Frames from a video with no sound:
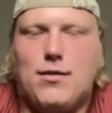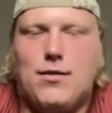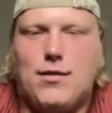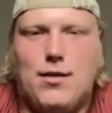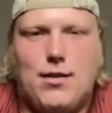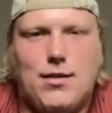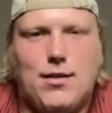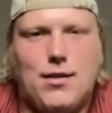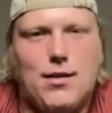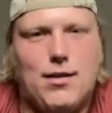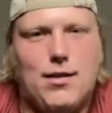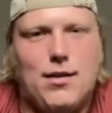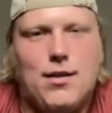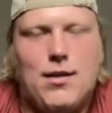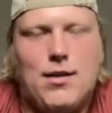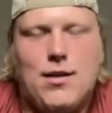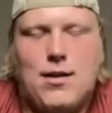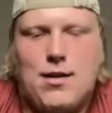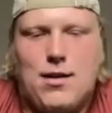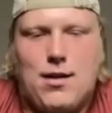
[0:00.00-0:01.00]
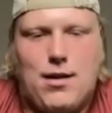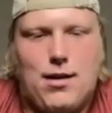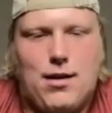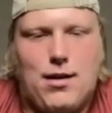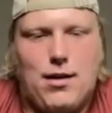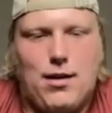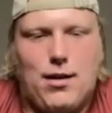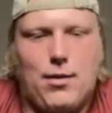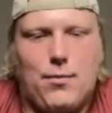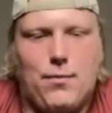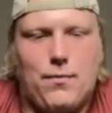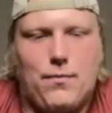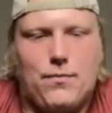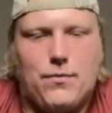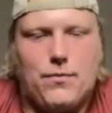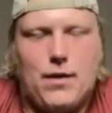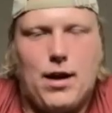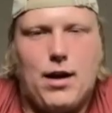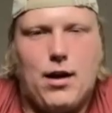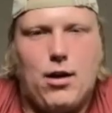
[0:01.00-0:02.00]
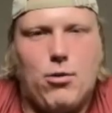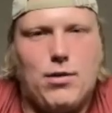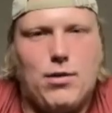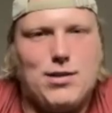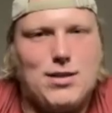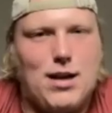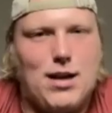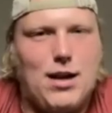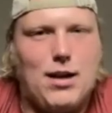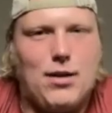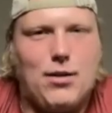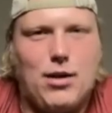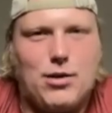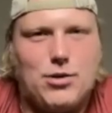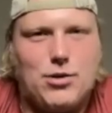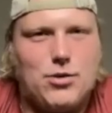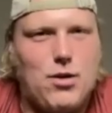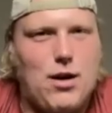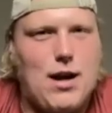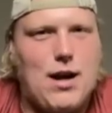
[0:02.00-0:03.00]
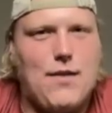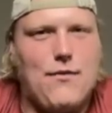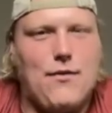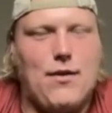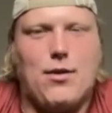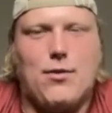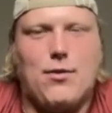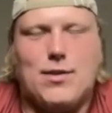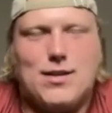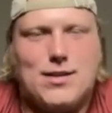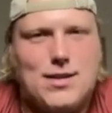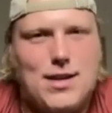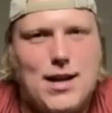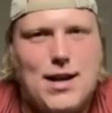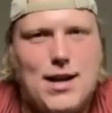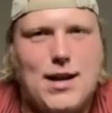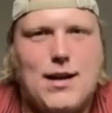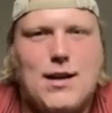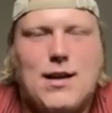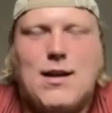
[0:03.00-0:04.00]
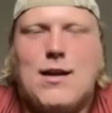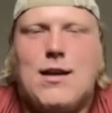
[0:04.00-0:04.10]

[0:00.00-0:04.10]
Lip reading: And I strive, and I always say it.